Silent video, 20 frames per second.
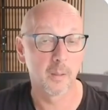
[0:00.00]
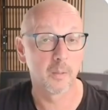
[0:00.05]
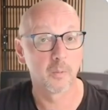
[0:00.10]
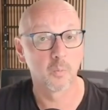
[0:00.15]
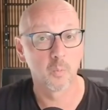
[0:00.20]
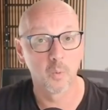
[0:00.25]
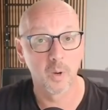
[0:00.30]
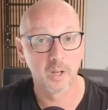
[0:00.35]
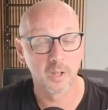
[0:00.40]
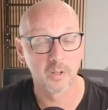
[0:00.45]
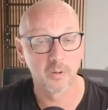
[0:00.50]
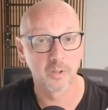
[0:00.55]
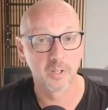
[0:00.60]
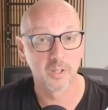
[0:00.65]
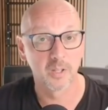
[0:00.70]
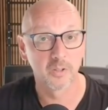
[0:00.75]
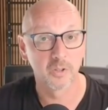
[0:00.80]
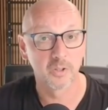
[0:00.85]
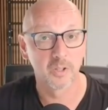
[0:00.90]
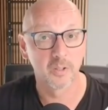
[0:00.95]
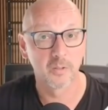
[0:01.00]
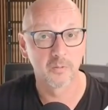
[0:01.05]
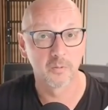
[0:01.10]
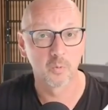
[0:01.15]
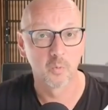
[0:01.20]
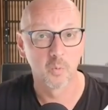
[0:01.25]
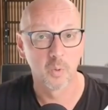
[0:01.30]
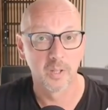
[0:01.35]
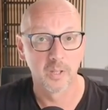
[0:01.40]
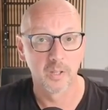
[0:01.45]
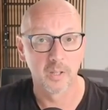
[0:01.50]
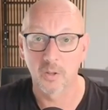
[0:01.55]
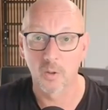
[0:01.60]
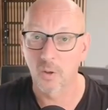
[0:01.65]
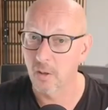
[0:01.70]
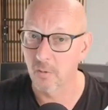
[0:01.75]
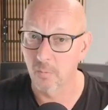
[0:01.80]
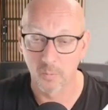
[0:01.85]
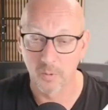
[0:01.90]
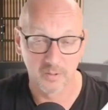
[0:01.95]
While you can achieve quite a
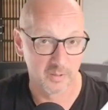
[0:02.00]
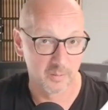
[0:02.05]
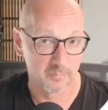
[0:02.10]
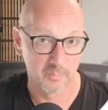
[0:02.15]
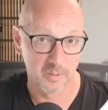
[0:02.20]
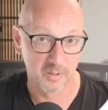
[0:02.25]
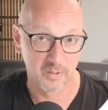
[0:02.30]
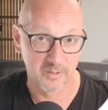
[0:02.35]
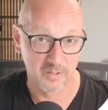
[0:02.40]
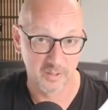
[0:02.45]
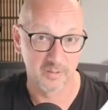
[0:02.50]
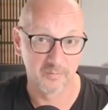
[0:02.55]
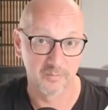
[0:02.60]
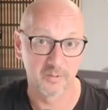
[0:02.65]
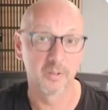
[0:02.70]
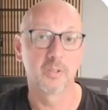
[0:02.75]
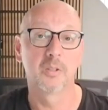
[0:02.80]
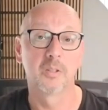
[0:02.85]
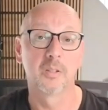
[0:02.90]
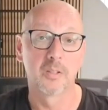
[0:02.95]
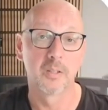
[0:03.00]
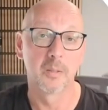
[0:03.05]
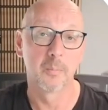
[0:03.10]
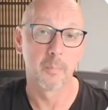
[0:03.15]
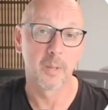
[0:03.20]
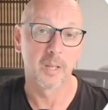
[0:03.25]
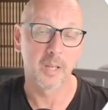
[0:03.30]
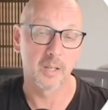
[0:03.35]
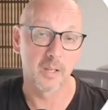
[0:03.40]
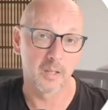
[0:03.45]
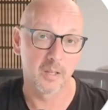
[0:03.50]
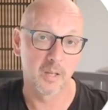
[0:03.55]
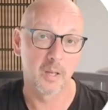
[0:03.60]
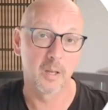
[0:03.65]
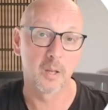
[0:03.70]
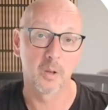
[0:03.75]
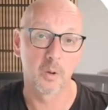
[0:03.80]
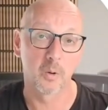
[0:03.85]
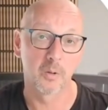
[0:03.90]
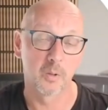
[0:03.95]
lot with the built-in functions in Make,
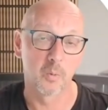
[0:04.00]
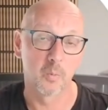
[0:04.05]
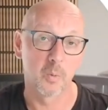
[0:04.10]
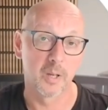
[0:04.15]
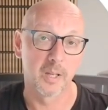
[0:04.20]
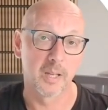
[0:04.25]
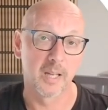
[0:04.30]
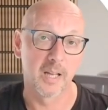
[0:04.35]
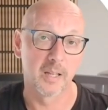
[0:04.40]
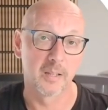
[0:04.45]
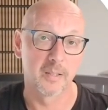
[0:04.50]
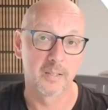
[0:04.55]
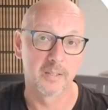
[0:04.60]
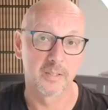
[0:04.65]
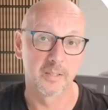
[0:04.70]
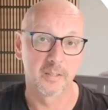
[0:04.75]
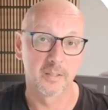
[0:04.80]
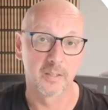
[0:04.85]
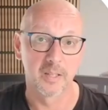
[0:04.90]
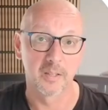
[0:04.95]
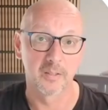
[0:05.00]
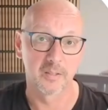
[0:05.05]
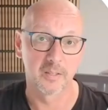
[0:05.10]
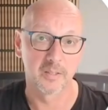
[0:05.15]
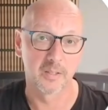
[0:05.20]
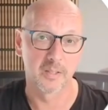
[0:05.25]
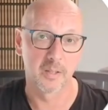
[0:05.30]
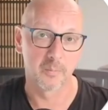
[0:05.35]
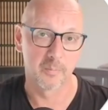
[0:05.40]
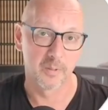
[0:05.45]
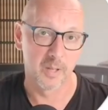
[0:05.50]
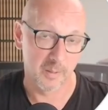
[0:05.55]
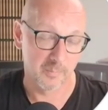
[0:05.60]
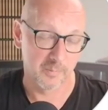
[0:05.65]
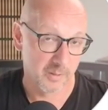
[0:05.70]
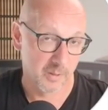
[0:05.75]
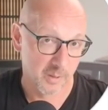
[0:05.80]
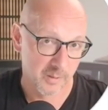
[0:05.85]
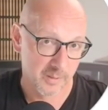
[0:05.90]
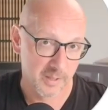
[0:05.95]
on the one hand, the syntax is
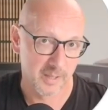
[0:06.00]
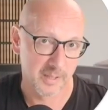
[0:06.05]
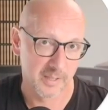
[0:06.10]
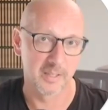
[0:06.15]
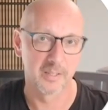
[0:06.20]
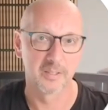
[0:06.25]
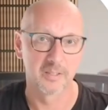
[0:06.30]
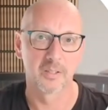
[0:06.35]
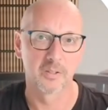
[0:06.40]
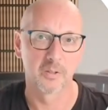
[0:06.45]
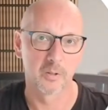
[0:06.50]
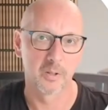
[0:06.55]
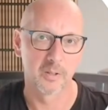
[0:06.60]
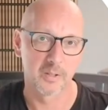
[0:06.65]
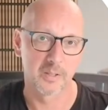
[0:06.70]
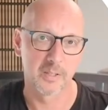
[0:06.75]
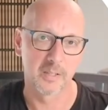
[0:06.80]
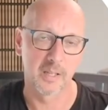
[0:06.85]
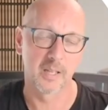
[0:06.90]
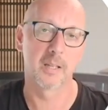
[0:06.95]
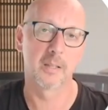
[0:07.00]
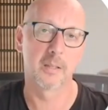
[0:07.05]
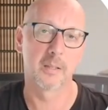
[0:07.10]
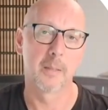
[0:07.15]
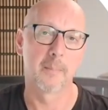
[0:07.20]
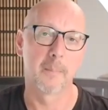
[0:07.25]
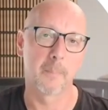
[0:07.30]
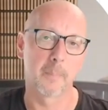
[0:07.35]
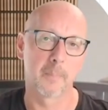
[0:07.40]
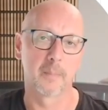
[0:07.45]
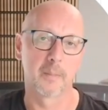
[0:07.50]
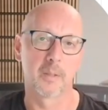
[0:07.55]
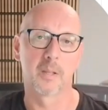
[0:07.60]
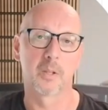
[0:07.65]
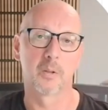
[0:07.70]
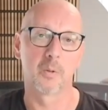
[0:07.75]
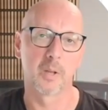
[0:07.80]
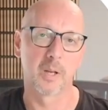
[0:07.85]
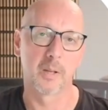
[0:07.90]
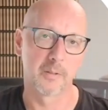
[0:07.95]
sometimes not that easy to understand. Then
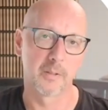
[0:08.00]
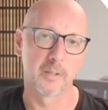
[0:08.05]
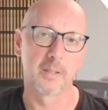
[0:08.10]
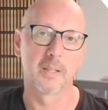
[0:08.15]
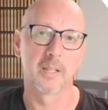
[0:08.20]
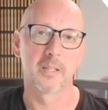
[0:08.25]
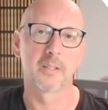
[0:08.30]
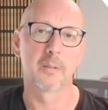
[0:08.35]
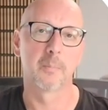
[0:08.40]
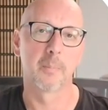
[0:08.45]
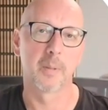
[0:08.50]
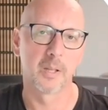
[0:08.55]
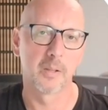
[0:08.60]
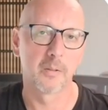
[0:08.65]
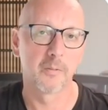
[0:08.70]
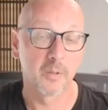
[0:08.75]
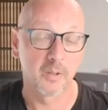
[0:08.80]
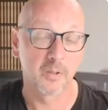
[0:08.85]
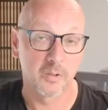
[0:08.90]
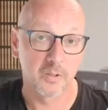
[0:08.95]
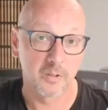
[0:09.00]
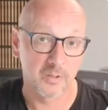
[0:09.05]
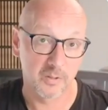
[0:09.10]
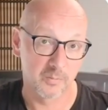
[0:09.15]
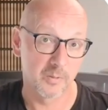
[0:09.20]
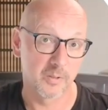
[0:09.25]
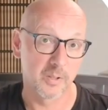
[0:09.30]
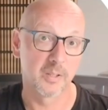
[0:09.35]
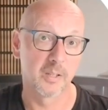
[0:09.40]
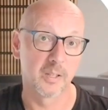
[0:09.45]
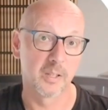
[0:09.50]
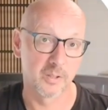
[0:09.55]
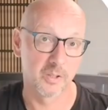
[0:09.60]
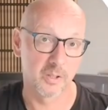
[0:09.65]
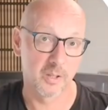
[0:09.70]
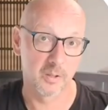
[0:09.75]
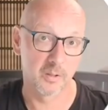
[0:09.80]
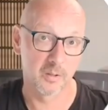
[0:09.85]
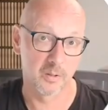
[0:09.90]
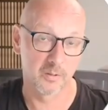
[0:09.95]
you have to nest many functions within each
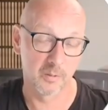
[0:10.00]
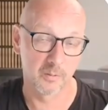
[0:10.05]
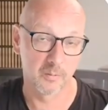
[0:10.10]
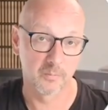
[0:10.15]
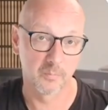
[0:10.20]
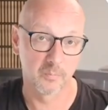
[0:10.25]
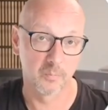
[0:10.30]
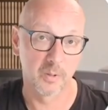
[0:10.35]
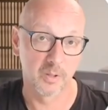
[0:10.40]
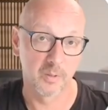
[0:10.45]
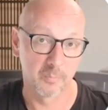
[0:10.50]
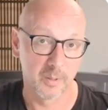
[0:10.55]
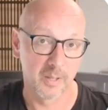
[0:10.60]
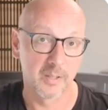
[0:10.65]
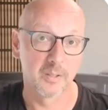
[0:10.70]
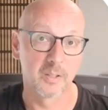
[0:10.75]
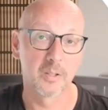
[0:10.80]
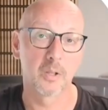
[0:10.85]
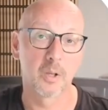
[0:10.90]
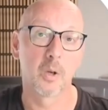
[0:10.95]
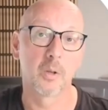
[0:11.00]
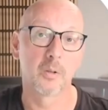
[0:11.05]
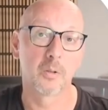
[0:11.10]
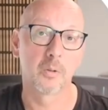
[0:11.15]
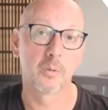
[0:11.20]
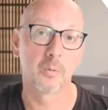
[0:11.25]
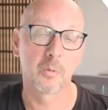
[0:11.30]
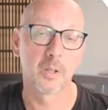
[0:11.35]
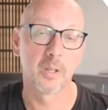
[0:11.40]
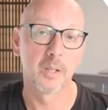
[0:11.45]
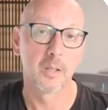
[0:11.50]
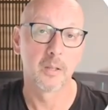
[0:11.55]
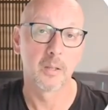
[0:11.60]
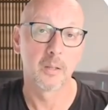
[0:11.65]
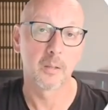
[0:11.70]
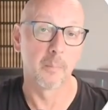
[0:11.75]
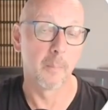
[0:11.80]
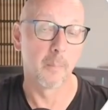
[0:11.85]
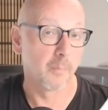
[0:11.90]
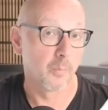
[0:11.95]
other, which makes it hard to read.
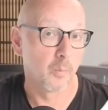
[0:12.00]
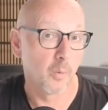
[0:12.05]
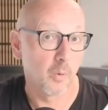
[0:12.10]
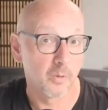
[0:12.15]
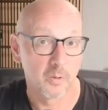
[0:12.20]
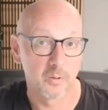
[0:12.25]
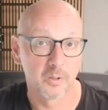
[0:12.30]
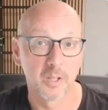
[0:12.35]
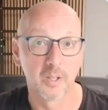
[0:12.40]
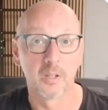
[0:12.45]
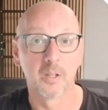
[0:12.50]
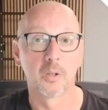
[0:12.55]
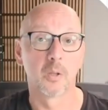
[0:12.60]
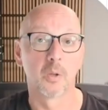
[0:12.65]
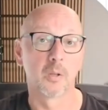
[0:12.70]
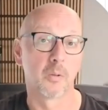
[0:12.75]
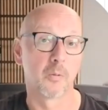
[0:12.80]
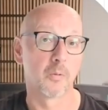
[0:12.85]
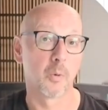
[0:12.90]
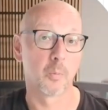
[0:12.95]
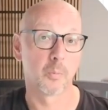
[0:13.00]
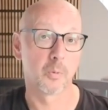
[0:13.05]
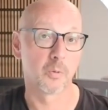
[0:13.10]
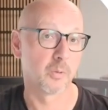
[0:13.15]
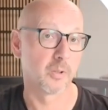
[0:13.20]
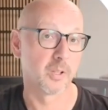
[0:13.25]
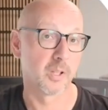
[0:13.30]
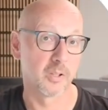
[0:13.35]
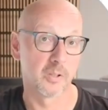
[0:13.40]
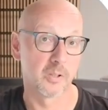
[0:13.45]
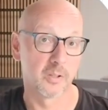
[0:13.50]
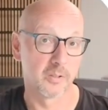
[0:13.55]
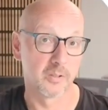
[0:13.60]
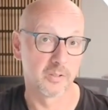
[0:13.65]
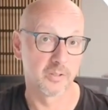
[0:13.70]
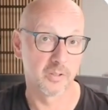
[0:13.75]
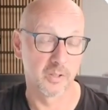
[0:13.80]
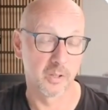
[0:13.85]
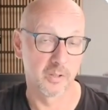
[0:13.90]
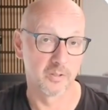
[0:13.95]
Or you need a lot of
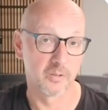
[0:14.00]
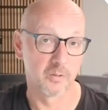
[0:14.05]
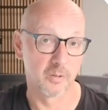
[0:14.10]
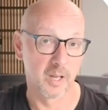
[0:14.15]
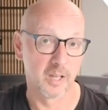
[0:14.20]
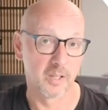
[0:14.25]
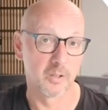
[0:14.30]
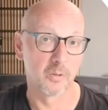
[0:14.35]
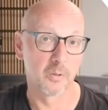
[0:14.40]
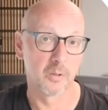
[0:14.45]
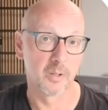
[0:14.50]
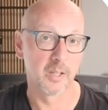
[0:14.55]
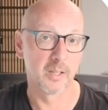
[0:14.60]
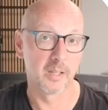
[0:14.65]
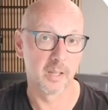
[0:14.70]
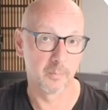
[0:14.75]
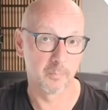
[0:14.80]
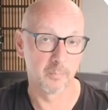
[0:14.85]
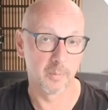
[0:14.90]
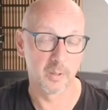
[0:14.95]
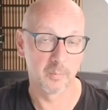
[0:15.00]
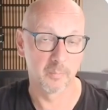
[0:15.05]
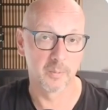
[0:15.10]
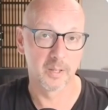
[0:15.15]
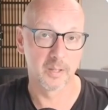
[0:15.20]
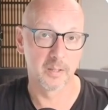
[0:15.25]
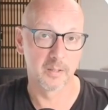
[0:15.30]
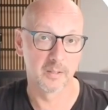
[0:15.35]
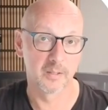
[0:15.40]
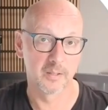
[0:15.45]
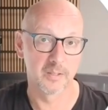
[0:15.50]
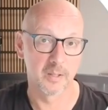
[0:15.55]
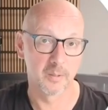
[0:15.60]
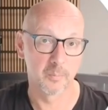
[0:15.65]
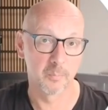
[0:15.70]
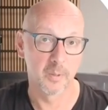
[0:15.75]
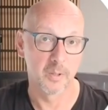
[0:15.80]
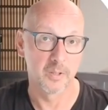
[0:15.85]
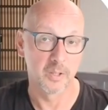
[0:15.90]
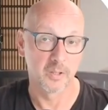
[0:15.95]
operations just to actually implement
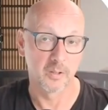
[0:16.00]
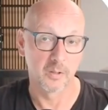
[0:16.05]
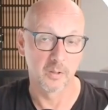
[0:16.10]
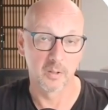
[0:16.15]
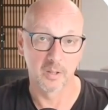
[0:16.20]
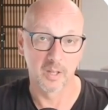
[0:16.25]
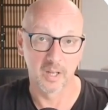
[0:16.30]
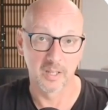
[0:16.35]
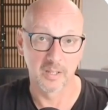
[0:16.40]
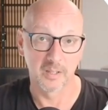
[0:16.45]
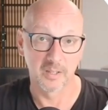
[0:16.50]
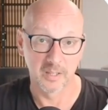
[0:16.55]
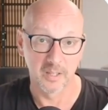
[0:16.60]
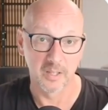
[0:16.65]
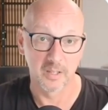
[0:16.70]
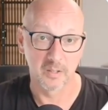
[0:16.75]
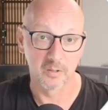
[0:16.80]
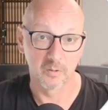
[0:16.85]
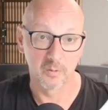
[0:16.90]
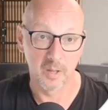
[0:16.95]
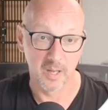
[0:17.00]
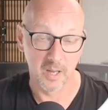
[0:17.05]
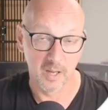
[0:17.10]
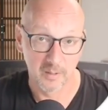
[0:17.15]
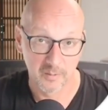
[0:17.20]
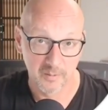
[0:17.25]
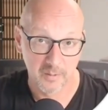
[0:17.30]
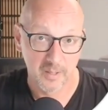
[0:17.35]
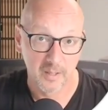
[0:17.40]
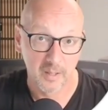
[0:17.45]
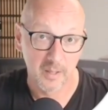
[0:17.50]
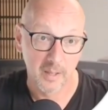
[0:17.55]
some particular idea you have.